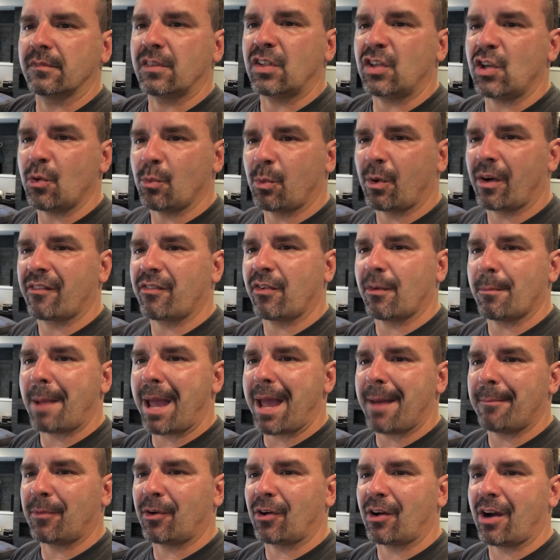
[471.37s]
Do you work for
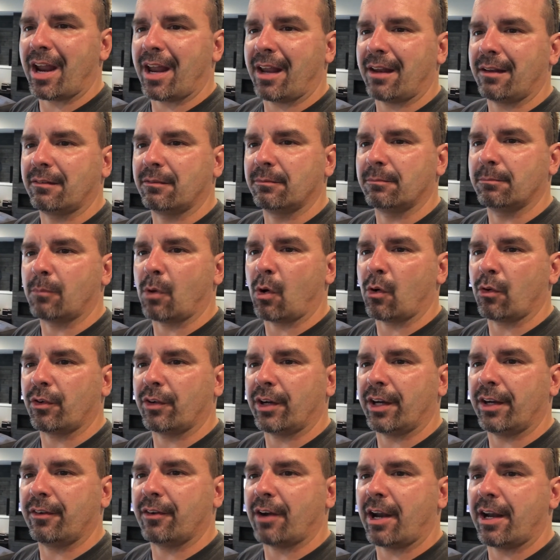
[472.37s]
Matt Moran
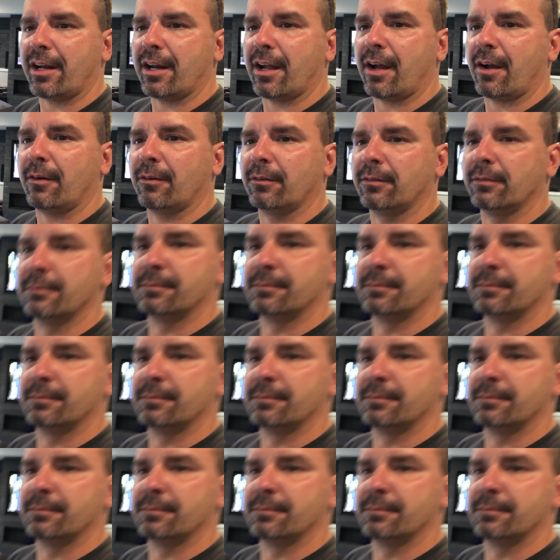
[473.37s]
Motoring right now?